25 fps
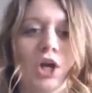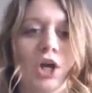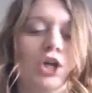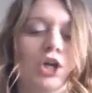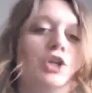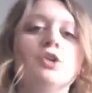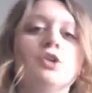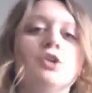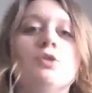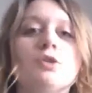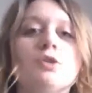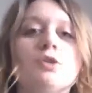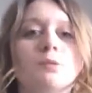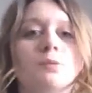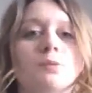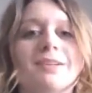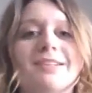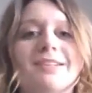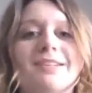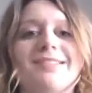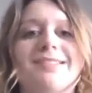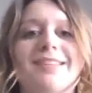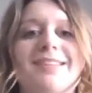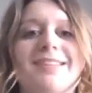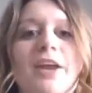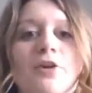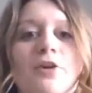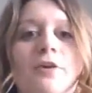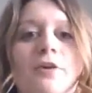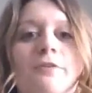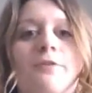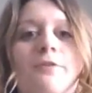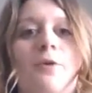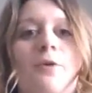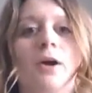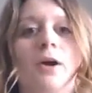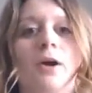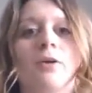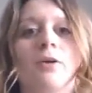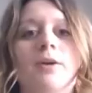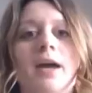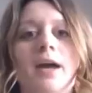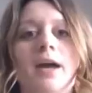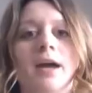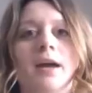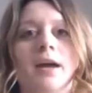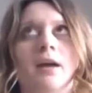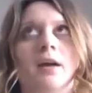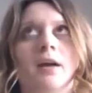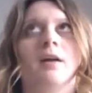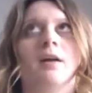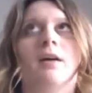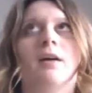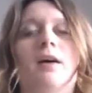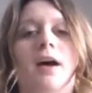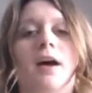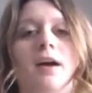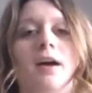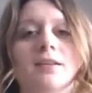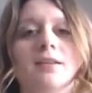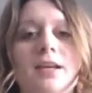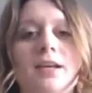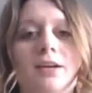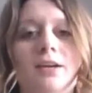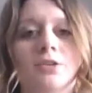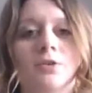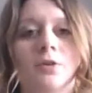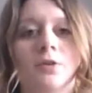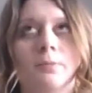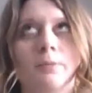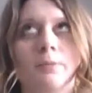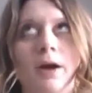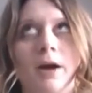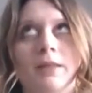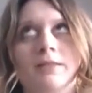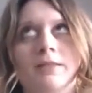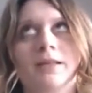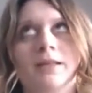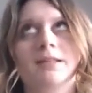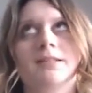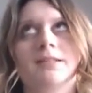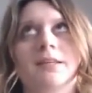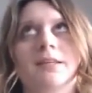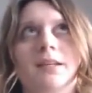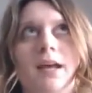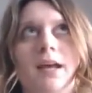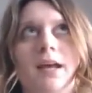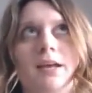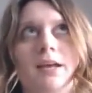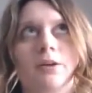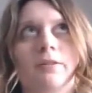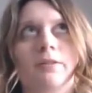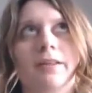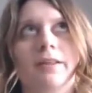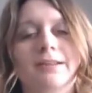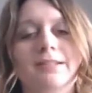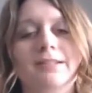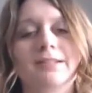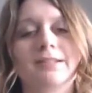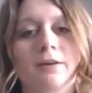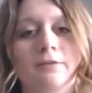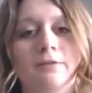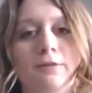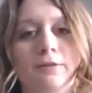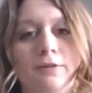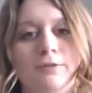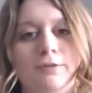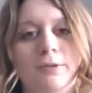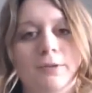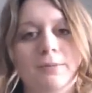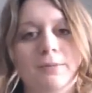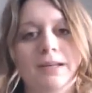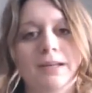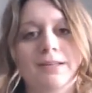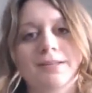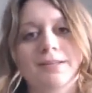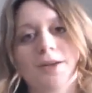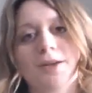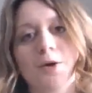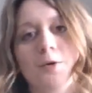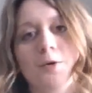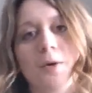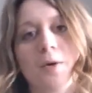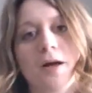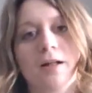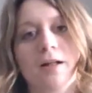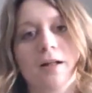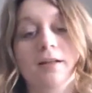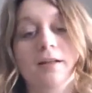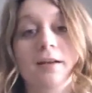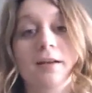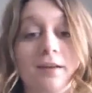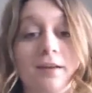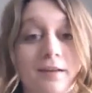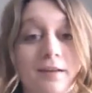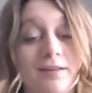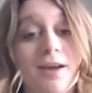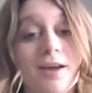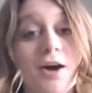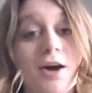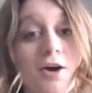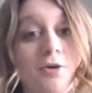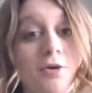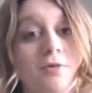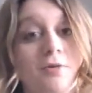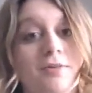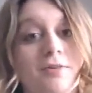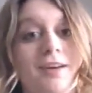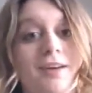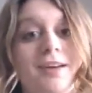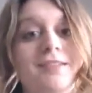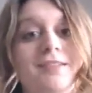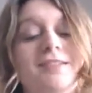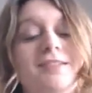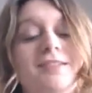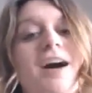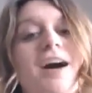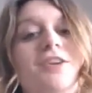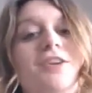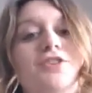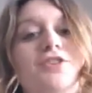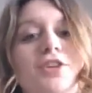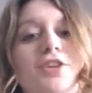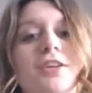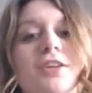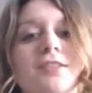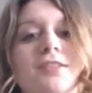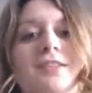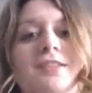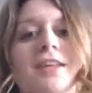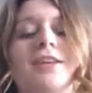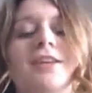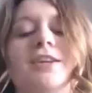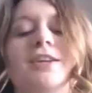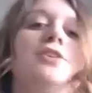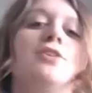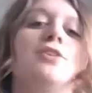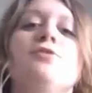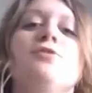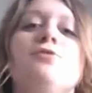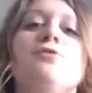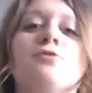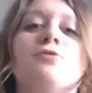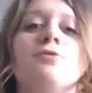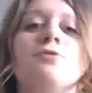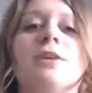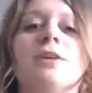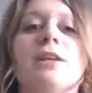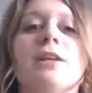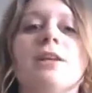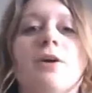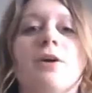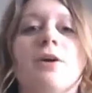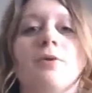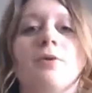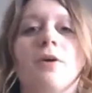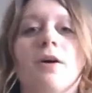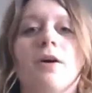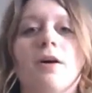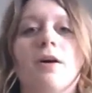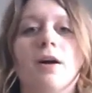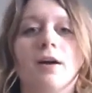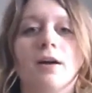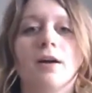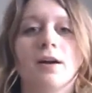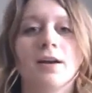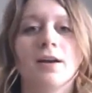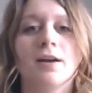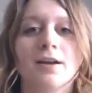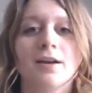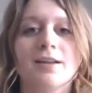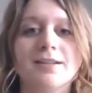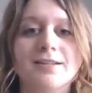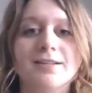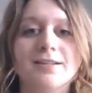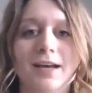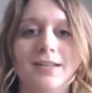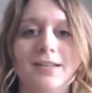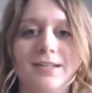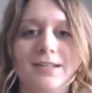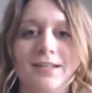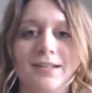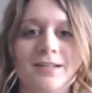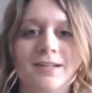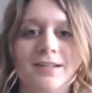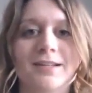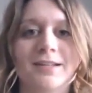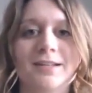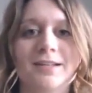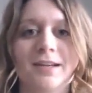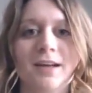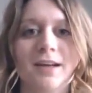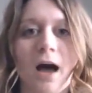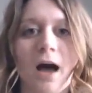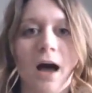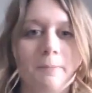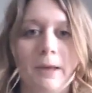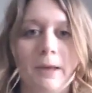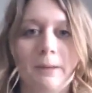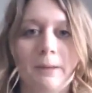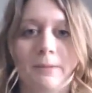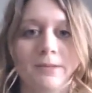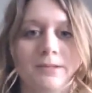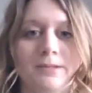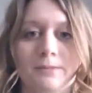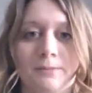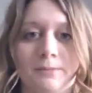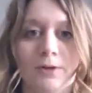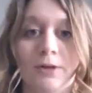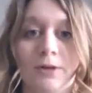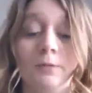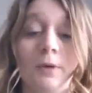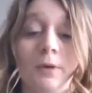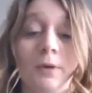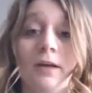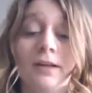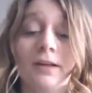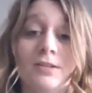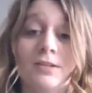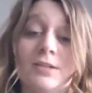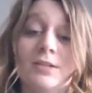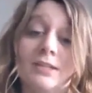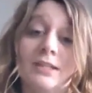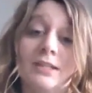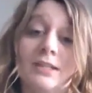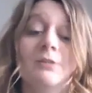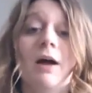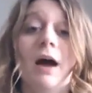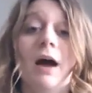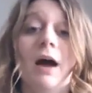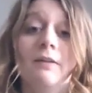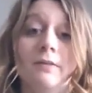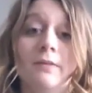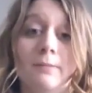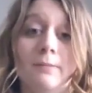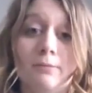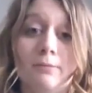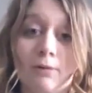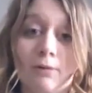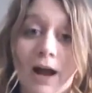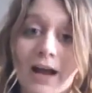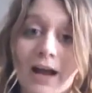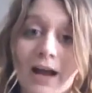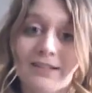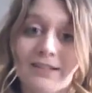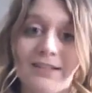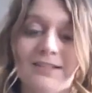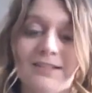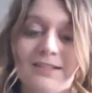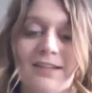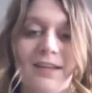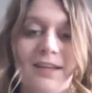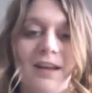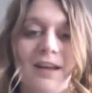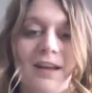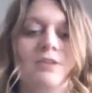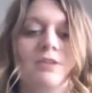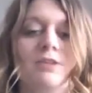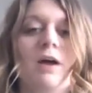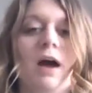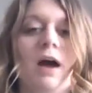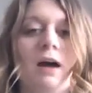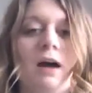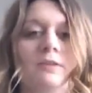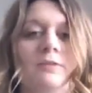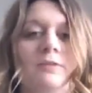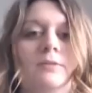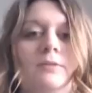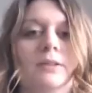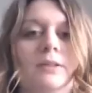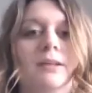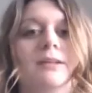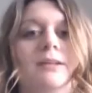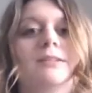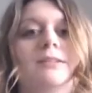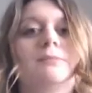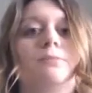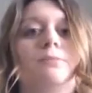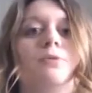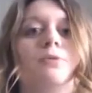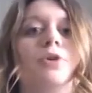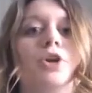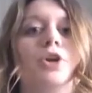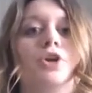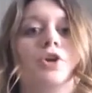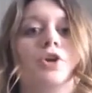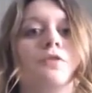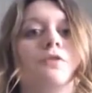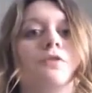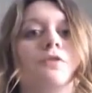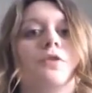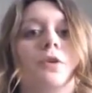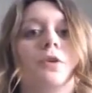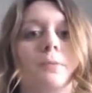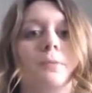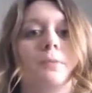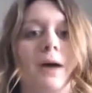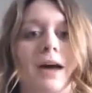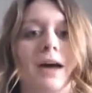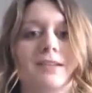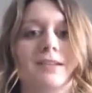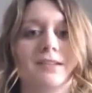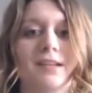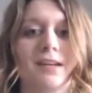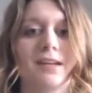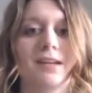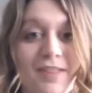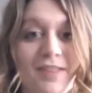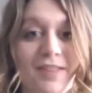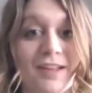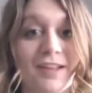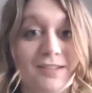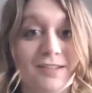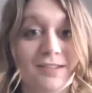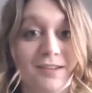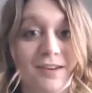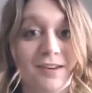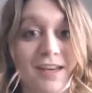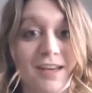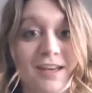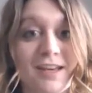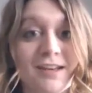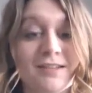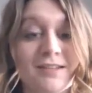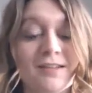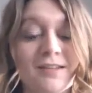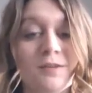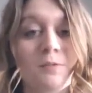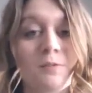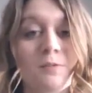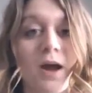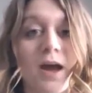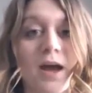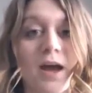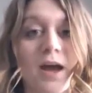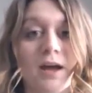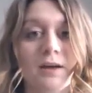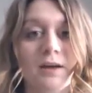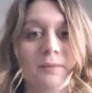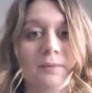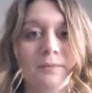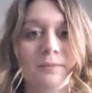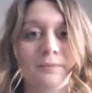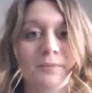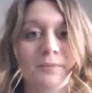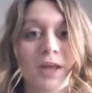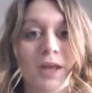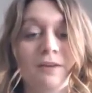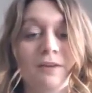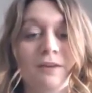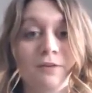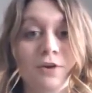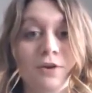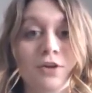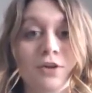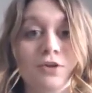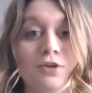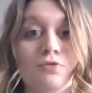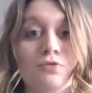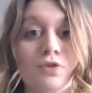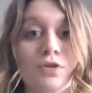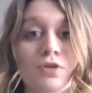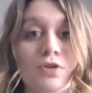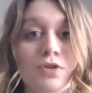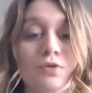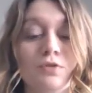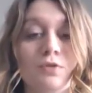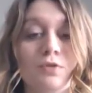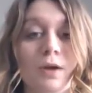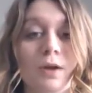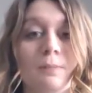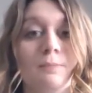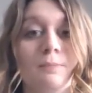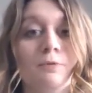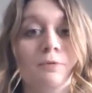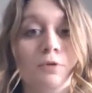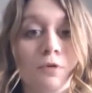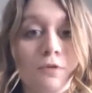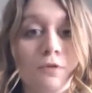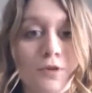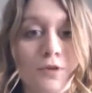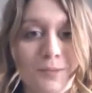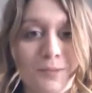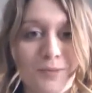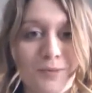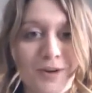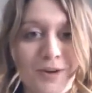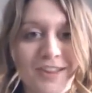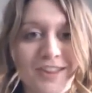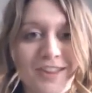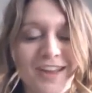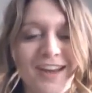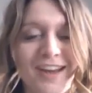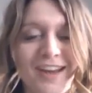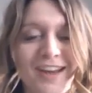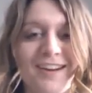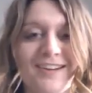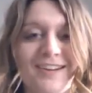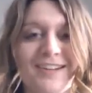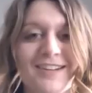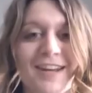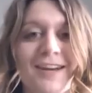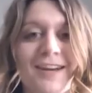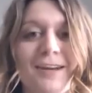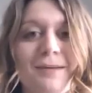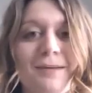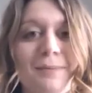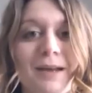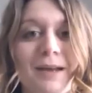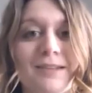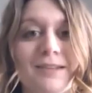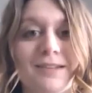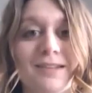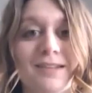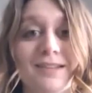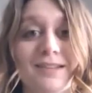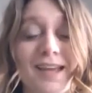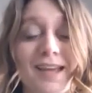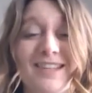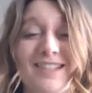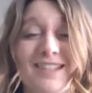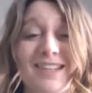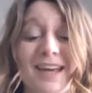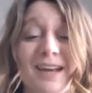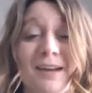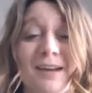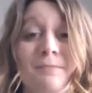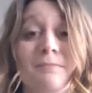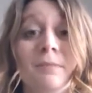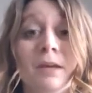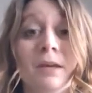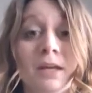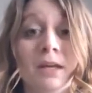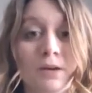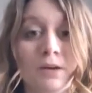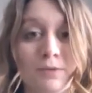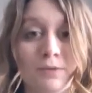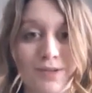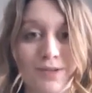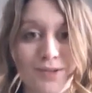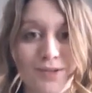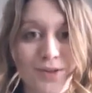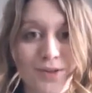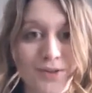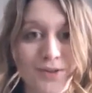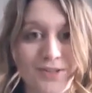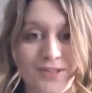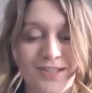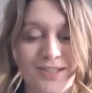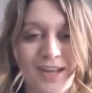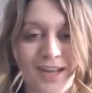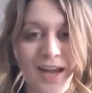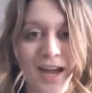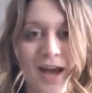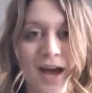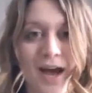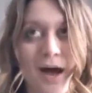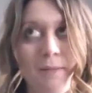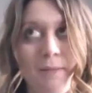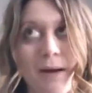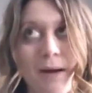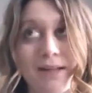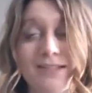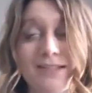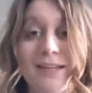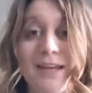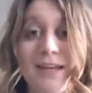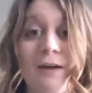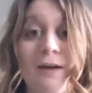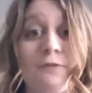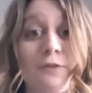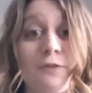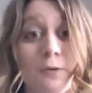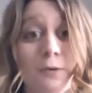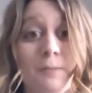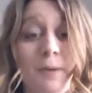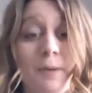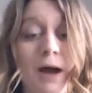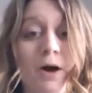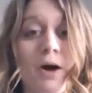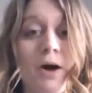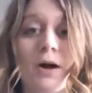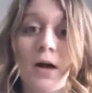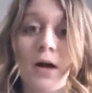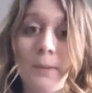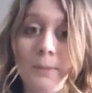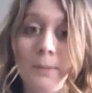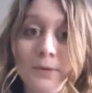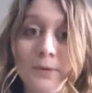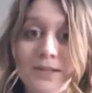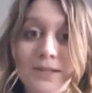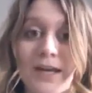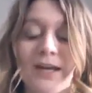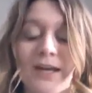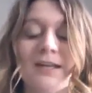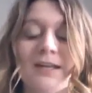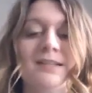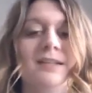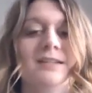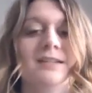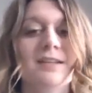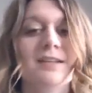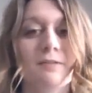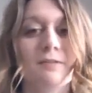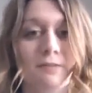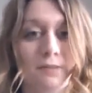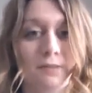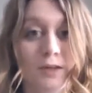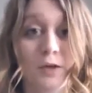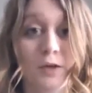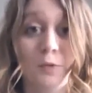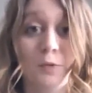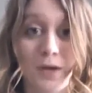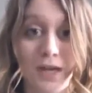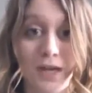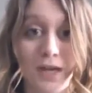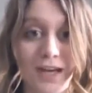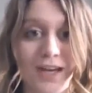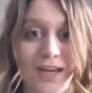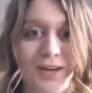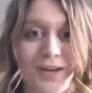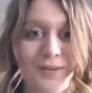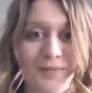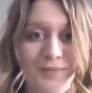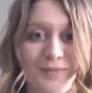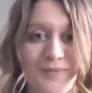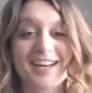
You don't just want to settle for, okay, I can take a short breath and that's it. I can only exhale for 3 beats. Oh well. No, it's not just that you are destined to not be able to breathe well. It's just that you haven't practiced it and you haven't really explored your full capacity. That's an easy way for you to improve your breathing on a day-to-day basis and to get immediate results, I'd say after about a couple days and definitely a week.